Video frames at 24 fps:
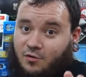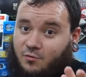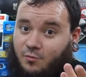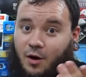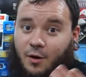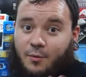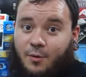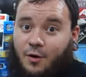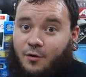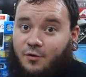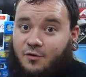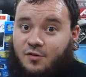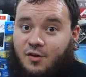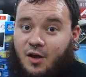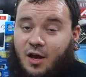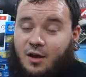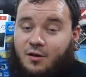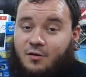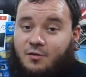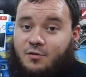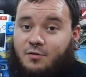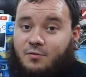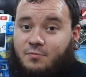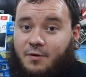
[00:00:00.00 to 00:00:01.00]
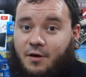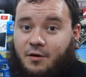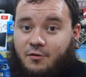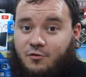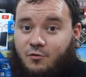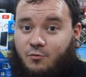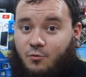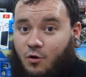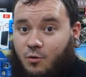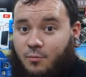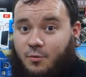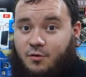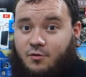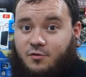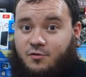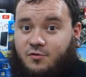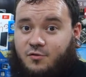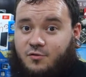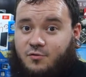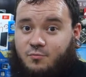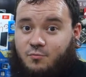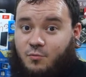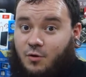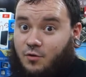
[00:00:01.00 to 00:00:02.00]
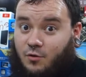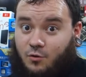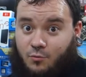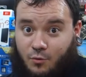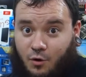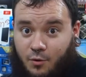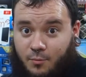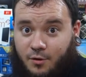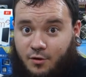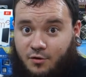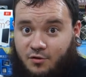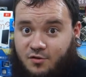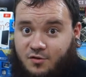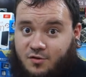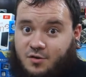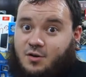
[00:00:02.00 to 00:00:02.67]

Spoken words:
That's why we always say things are rumors when they're rumors,